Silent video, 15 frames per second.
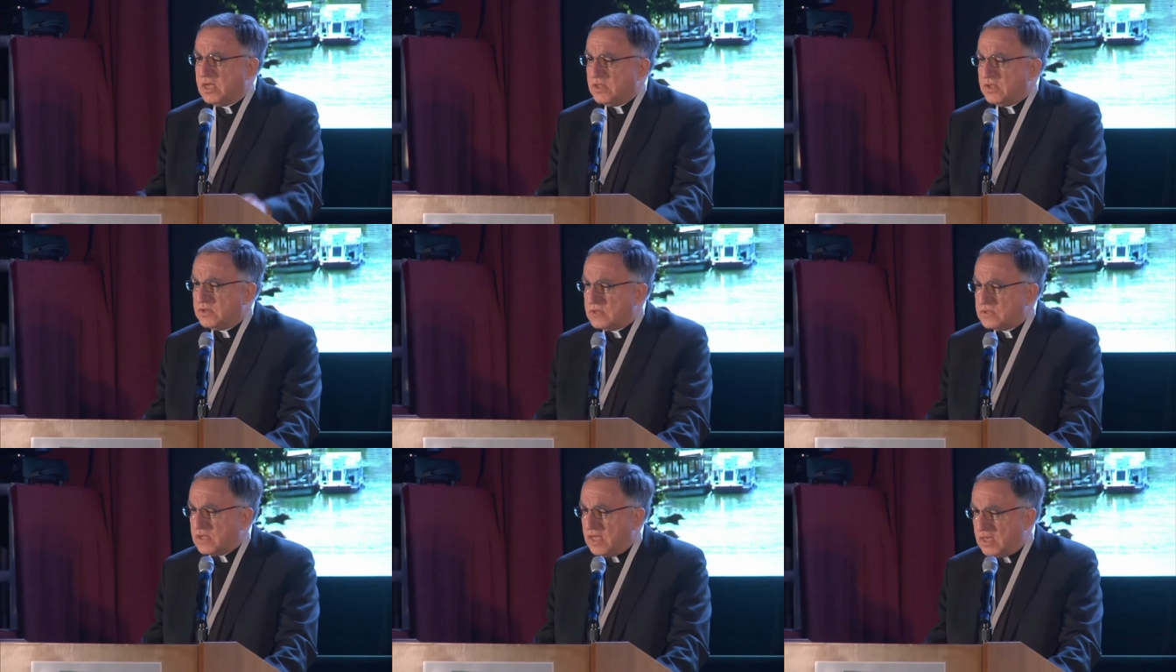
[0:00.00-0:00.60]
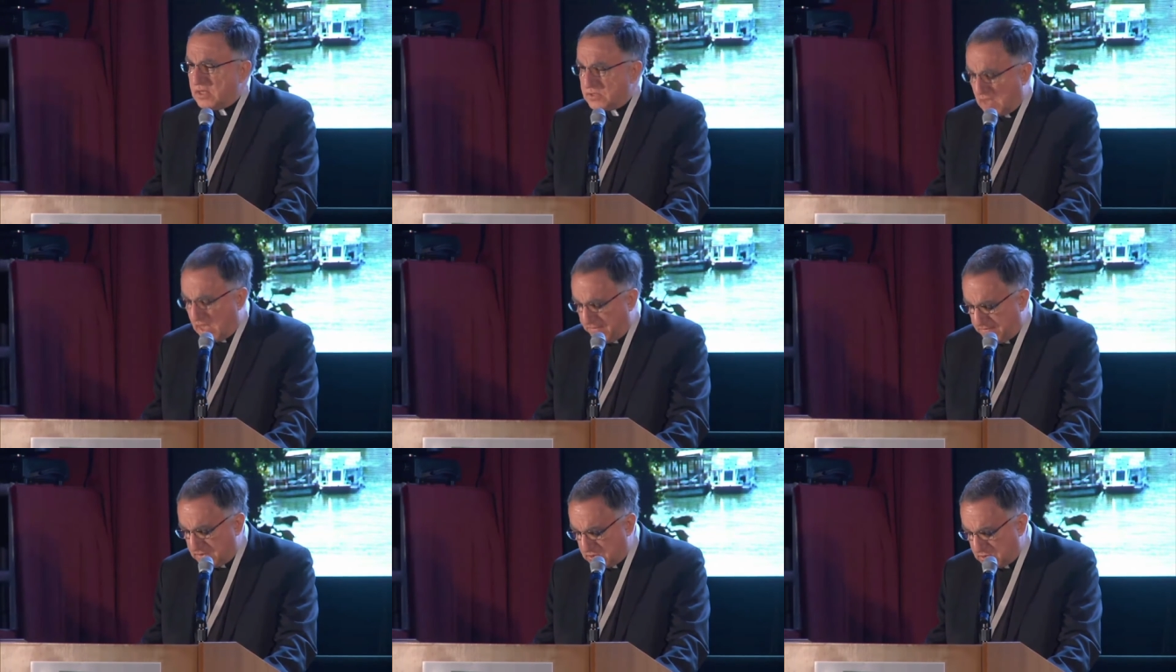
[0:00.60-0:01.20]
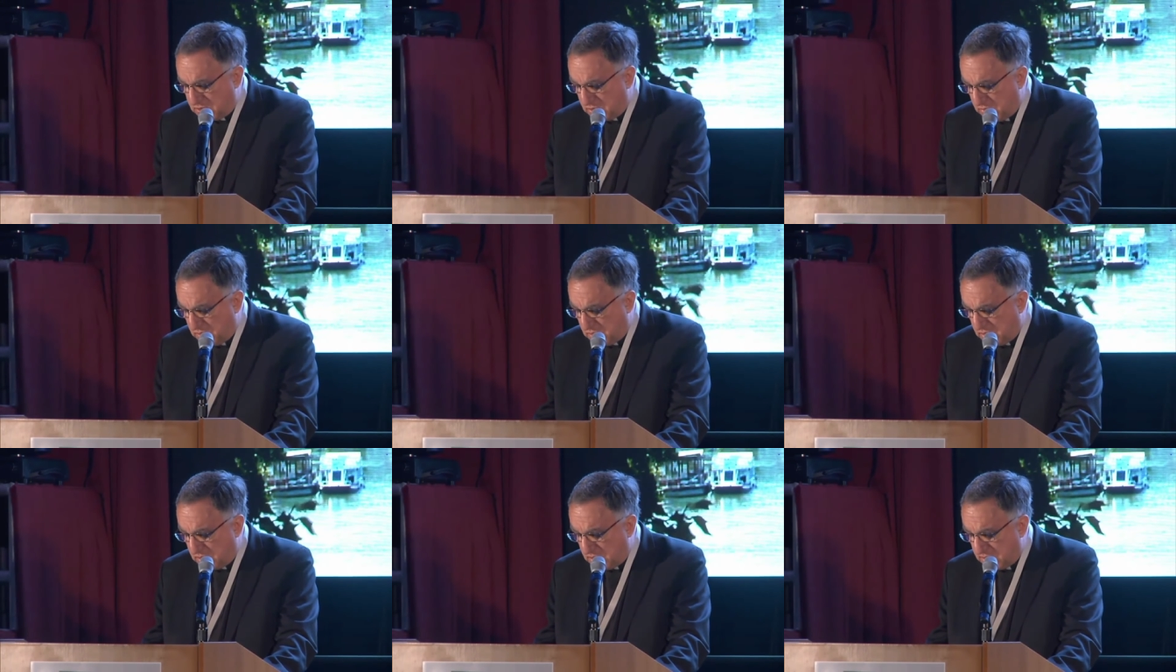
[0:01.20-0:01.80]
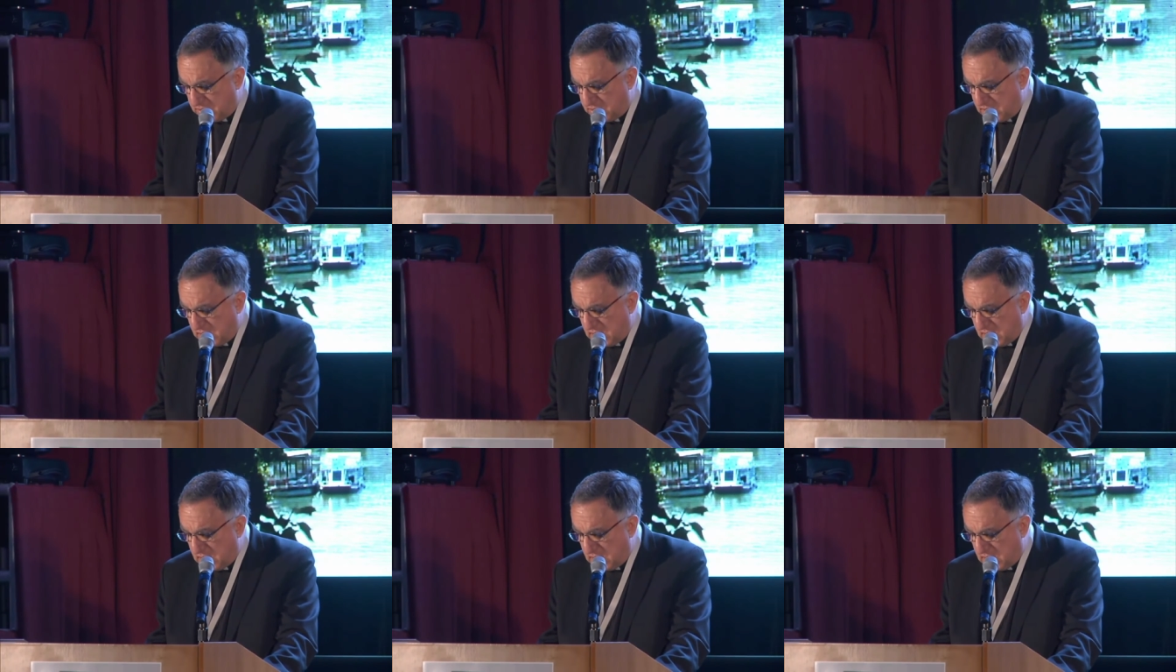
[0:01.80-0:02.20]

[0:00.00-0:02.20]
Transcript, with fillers: that DeSales offers to the world